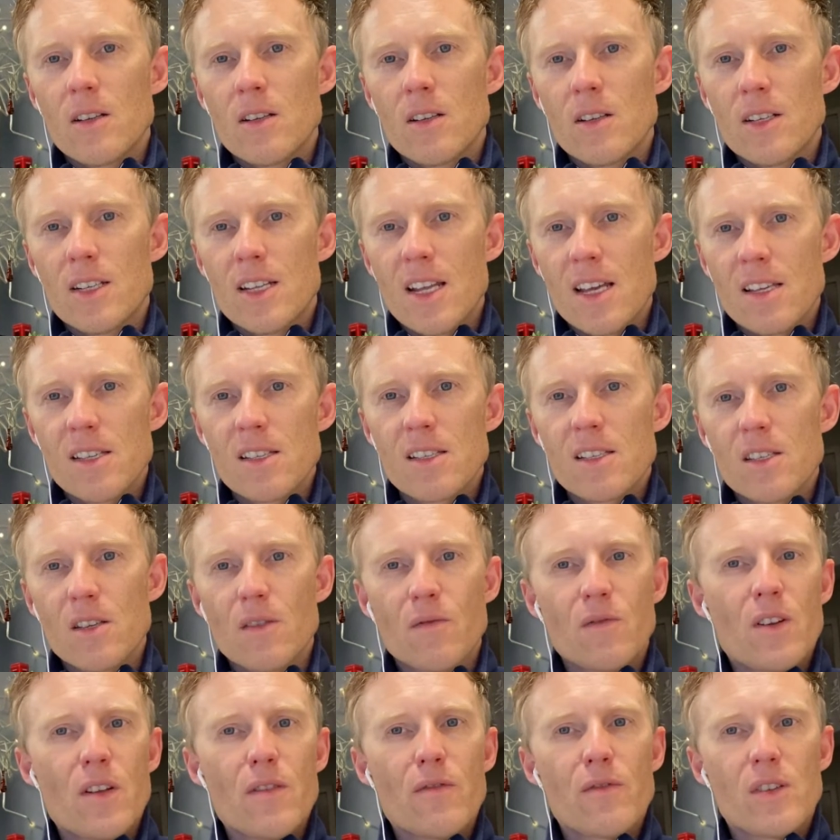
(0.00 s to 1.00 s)
discs
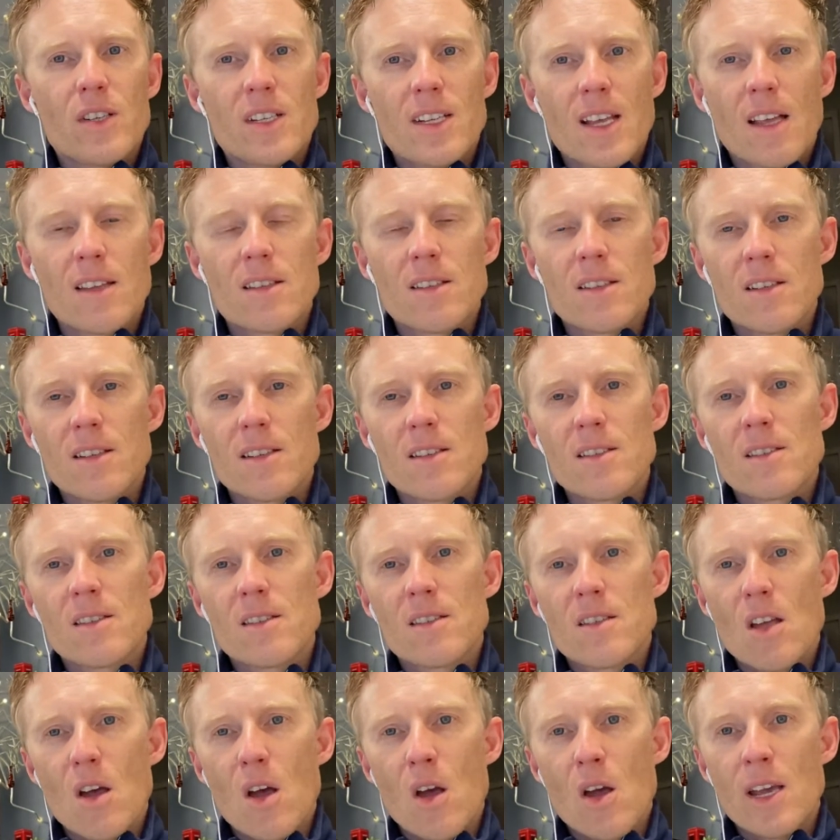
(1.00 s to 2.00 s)
of different densities.
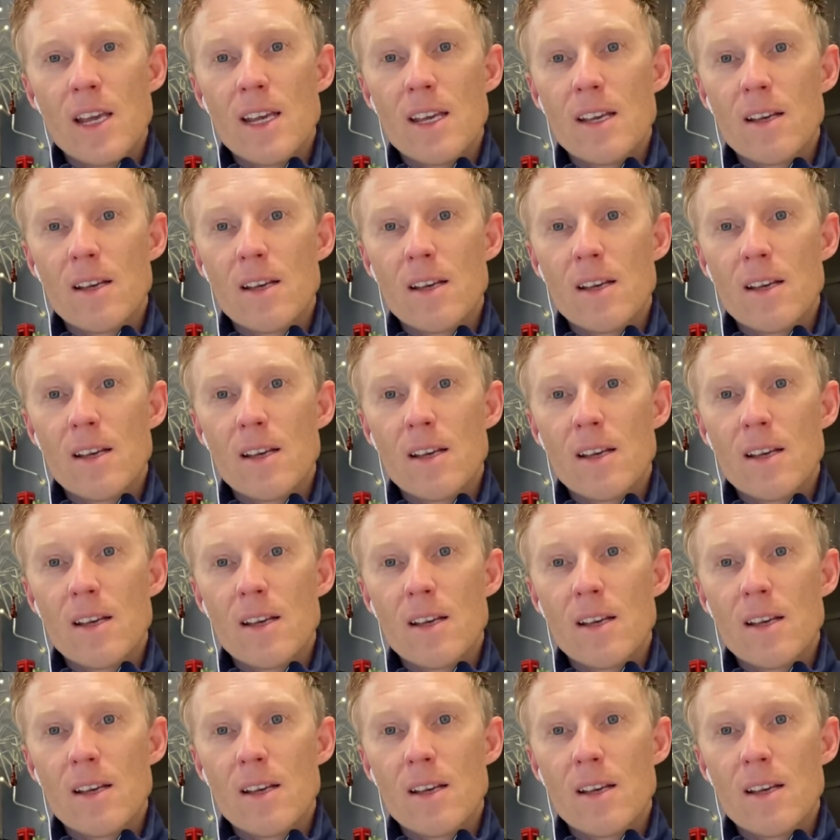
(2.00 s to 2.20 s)
The